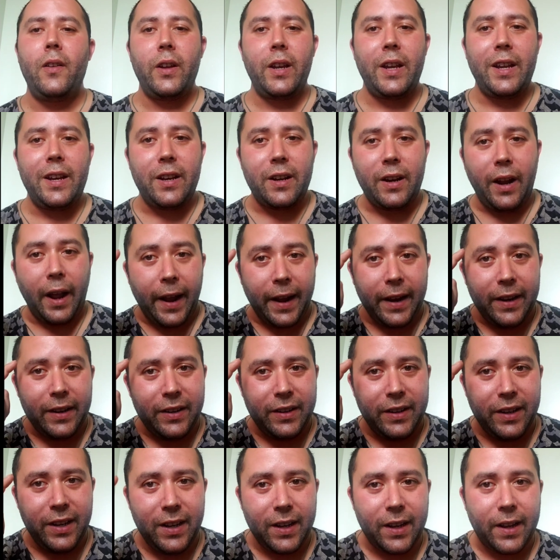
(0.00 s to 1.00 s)
in an
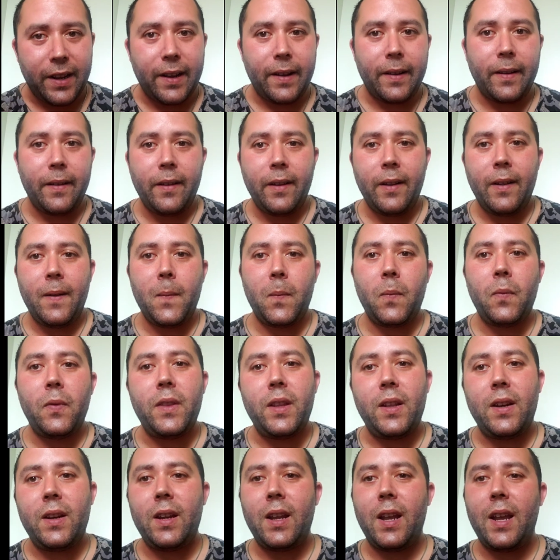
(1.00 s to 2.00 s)
idea
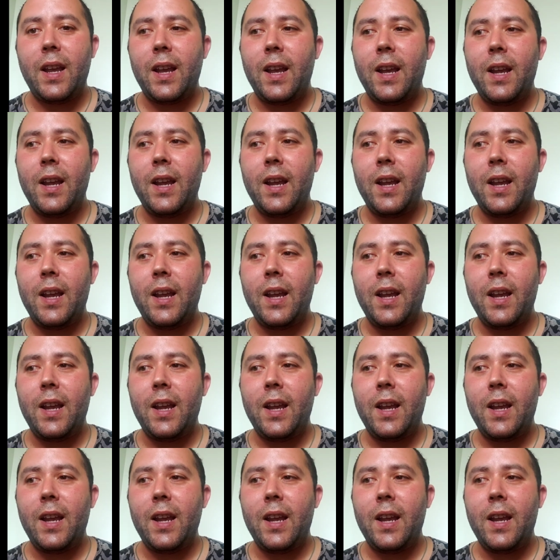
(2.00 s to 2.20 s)
than